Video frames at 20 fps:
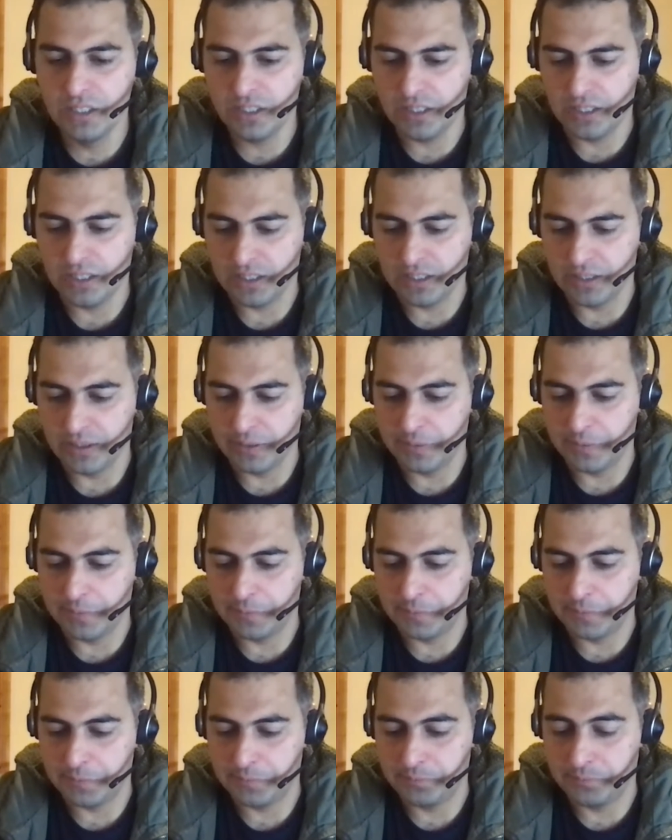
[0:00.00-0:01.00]

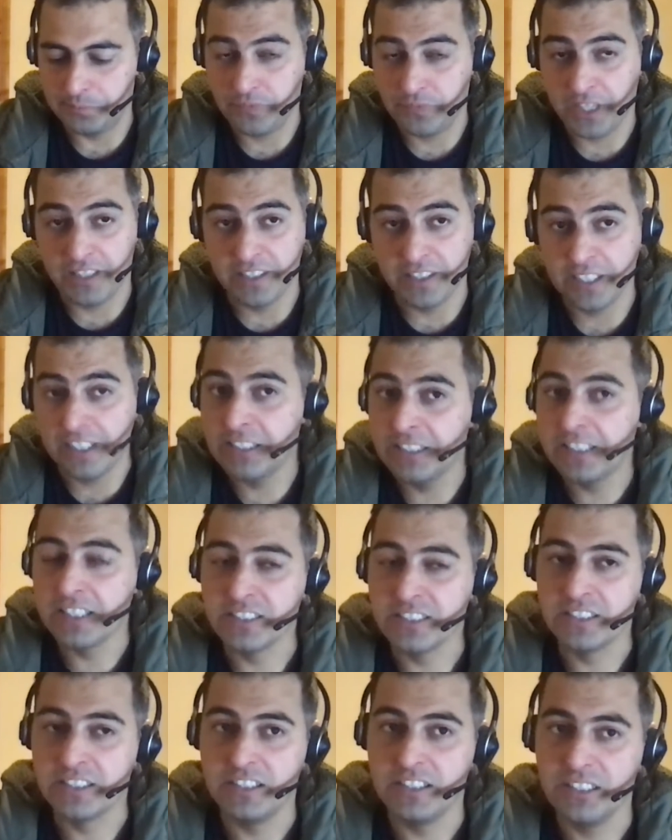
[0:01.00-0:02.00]
And then there
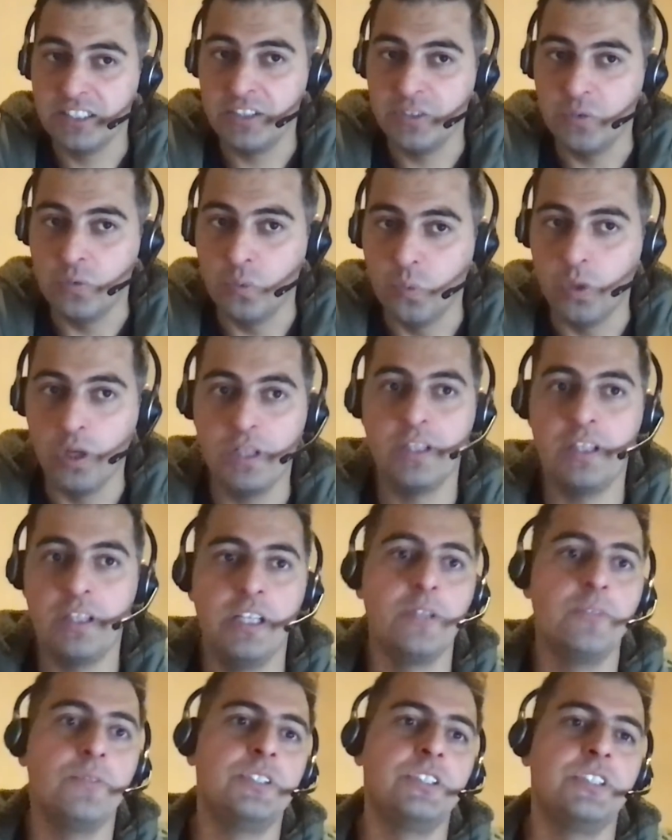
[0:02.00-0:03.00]
is one
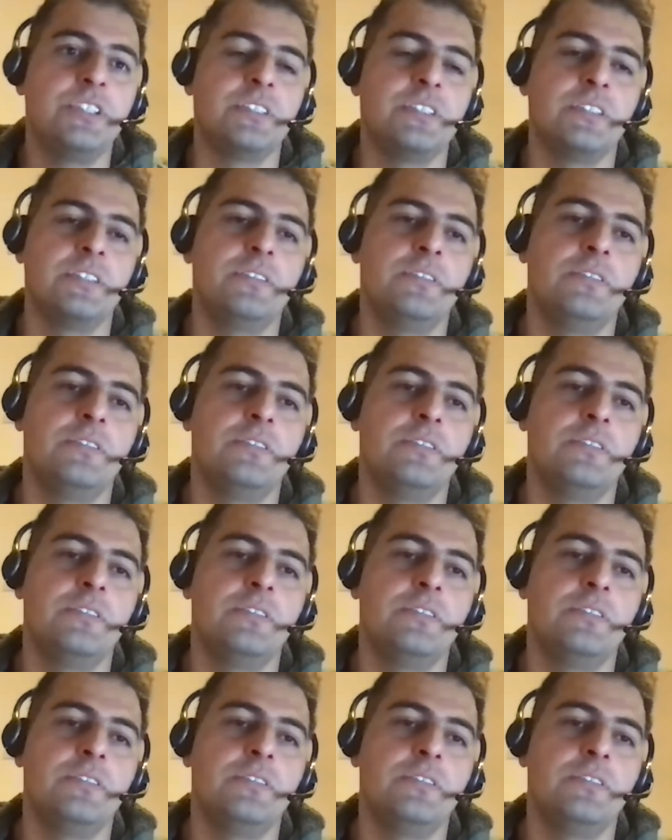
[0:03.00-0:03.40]
thing which is